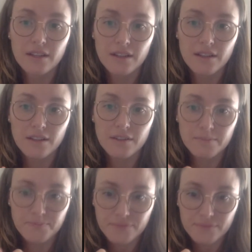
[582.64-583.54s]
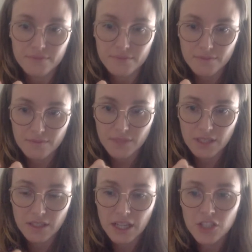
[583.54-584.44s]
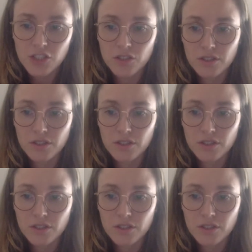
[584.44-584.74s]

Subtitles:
cache